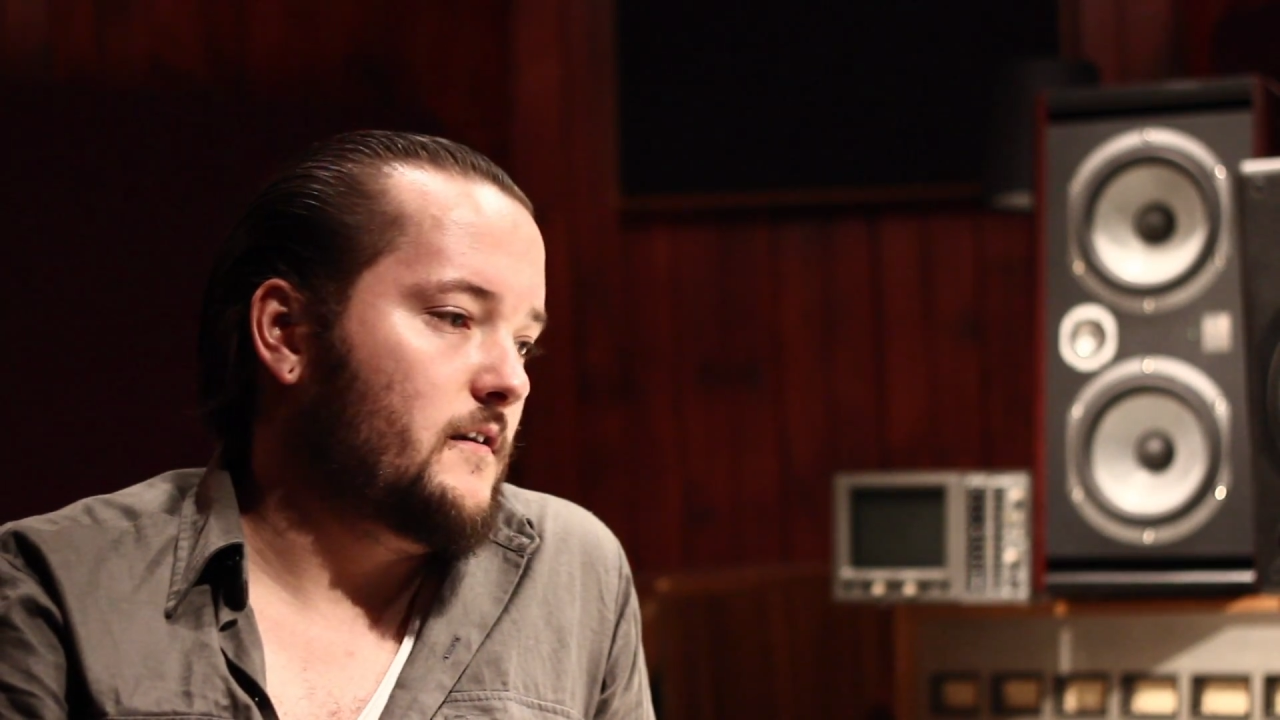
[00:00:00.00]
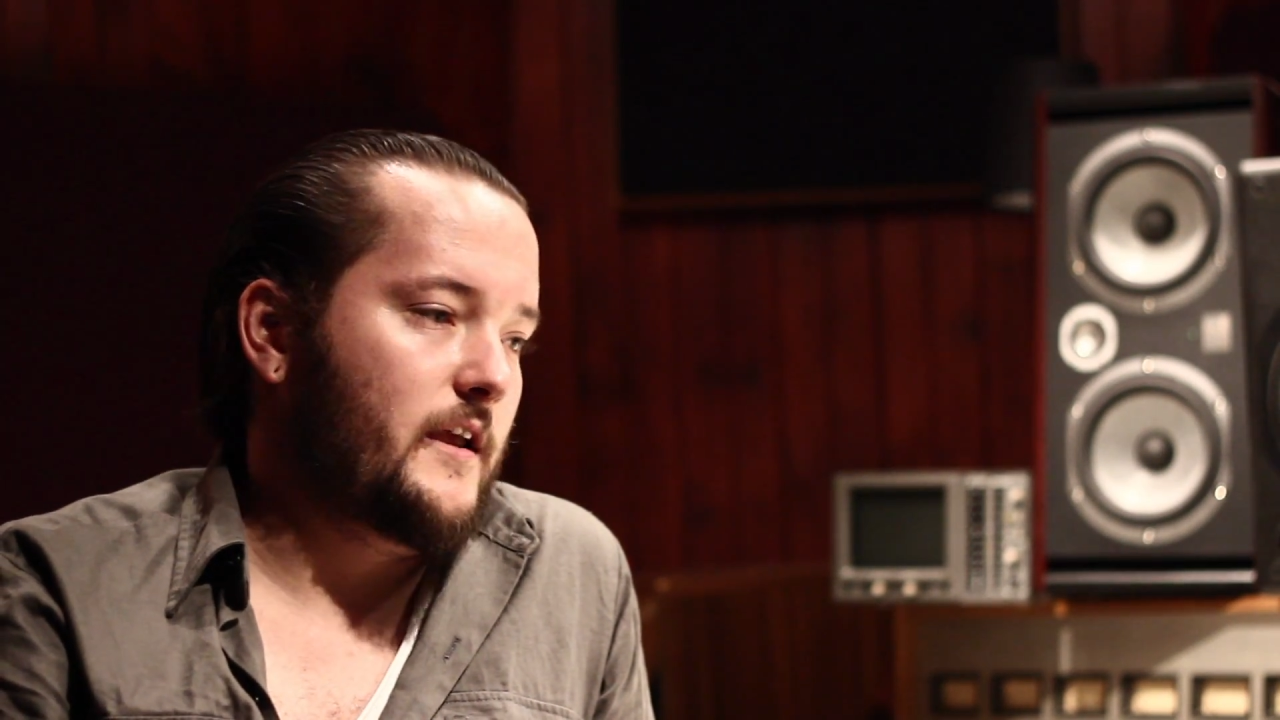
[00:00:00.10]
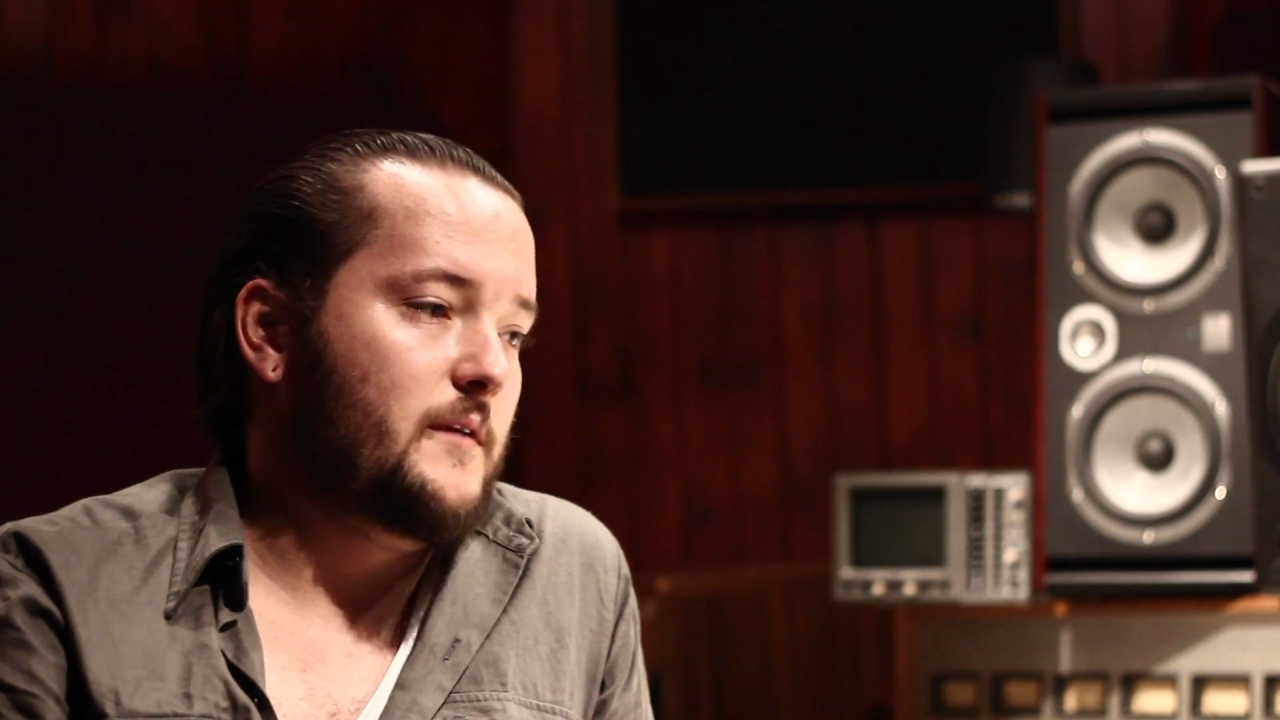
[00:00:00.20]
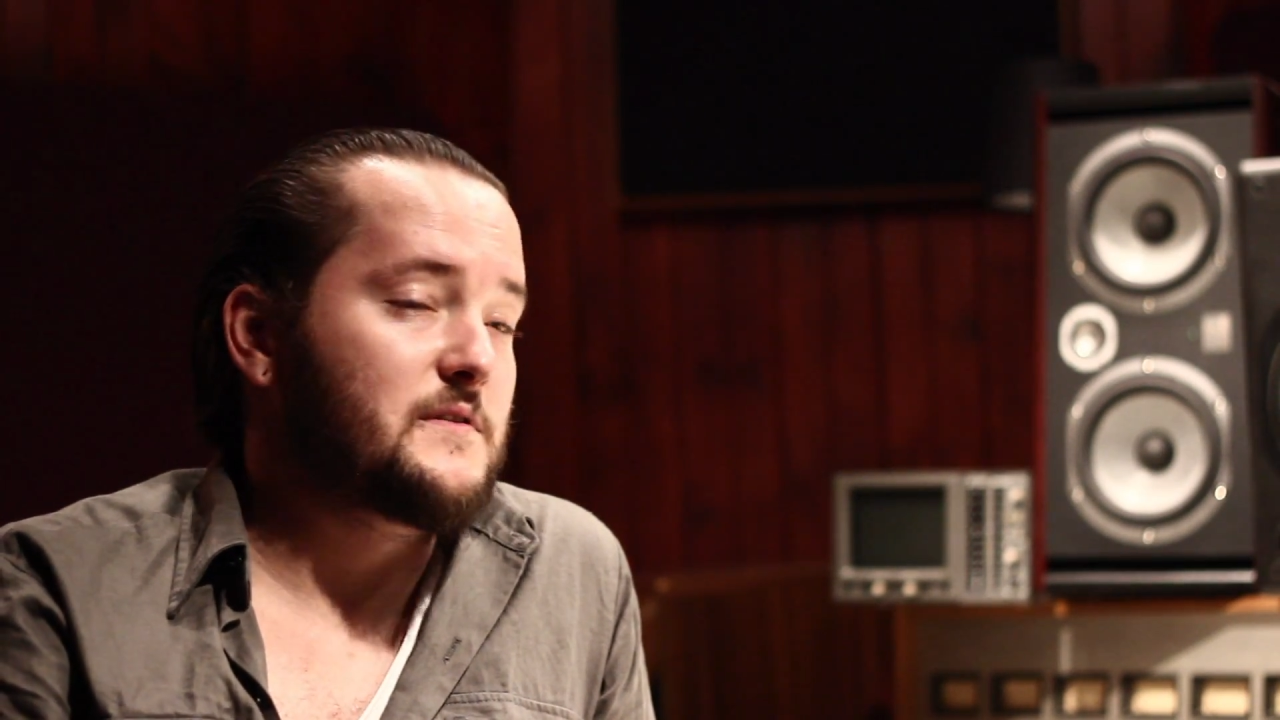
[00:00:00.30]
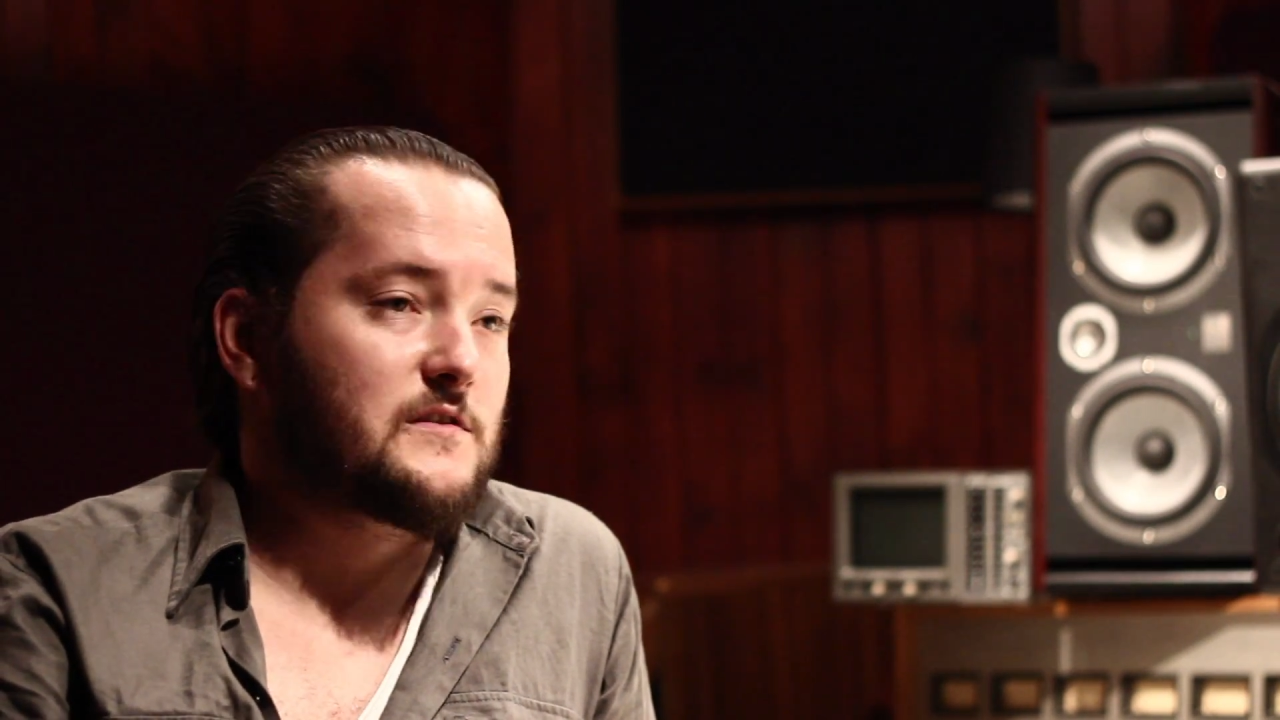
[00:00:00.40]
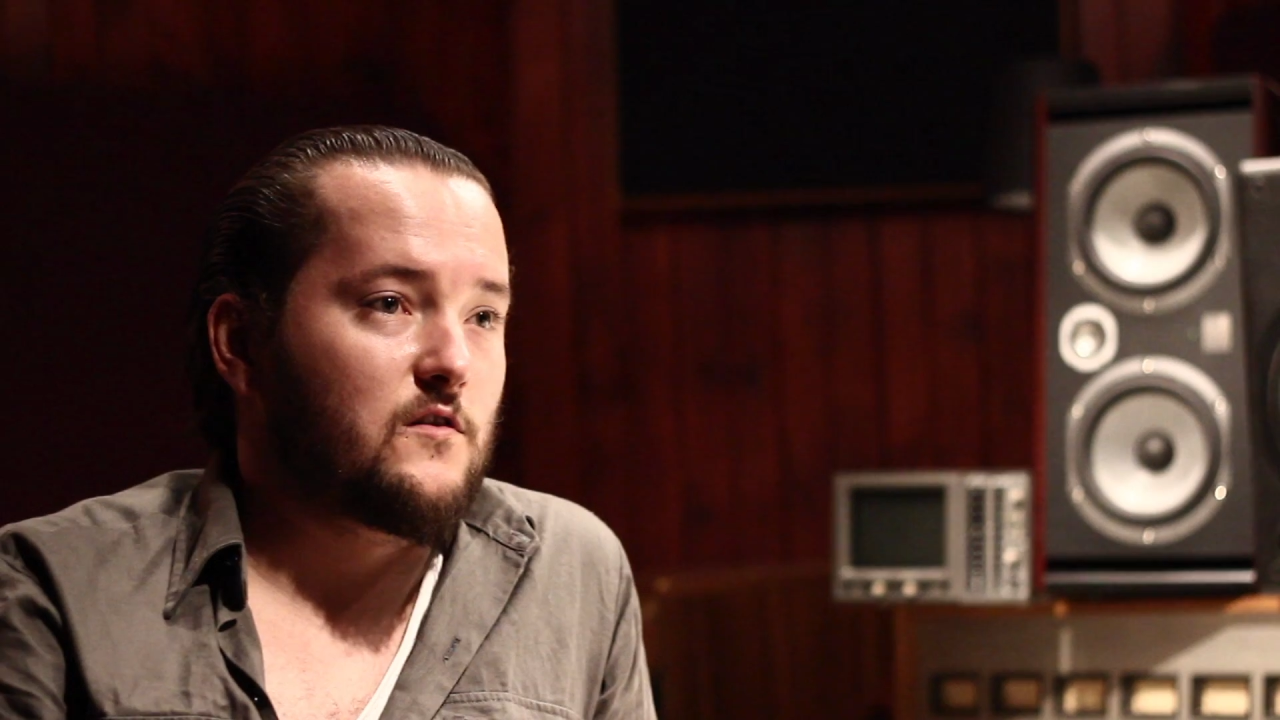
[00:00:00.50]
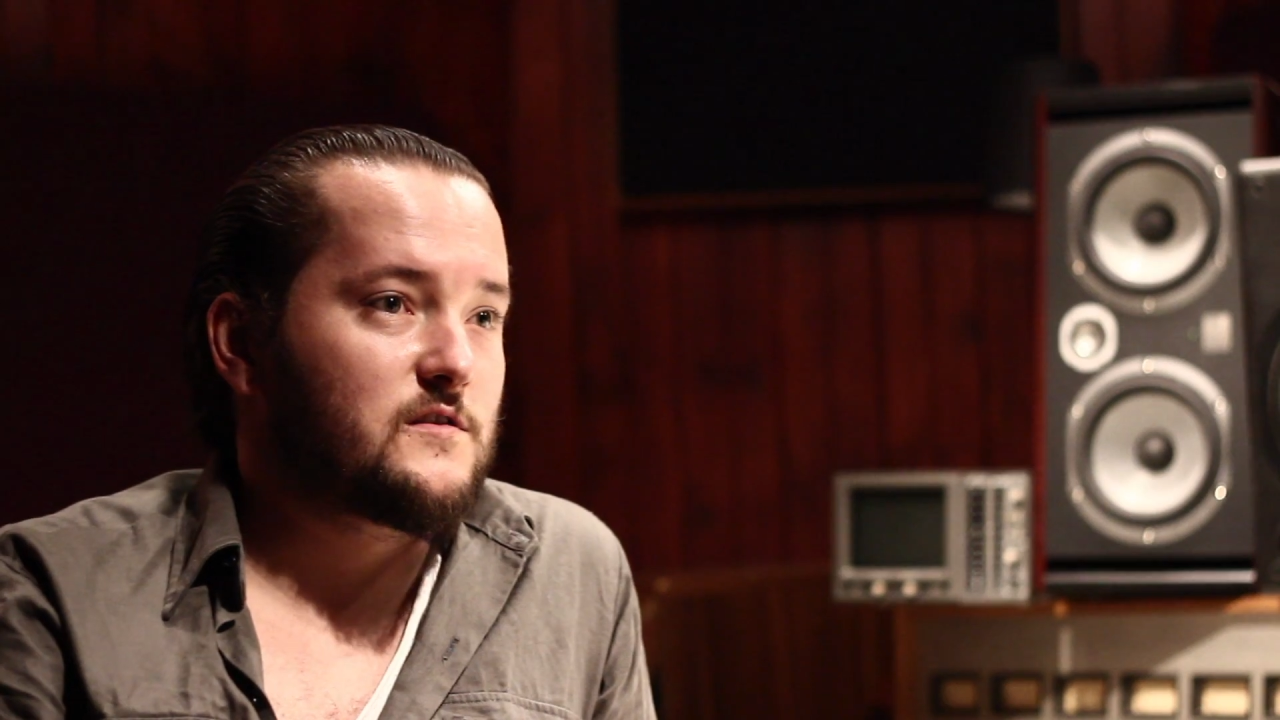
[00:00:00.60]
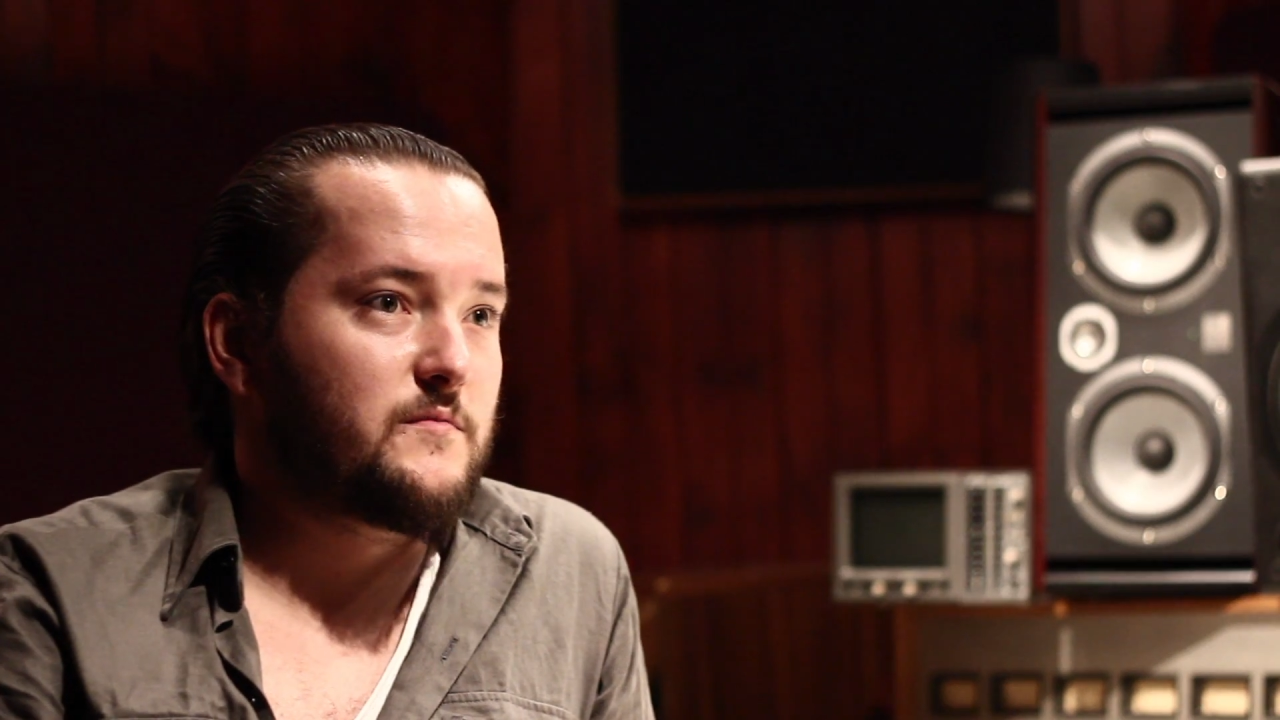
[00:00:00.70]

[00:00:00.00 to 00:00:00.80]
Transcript: heaps of songs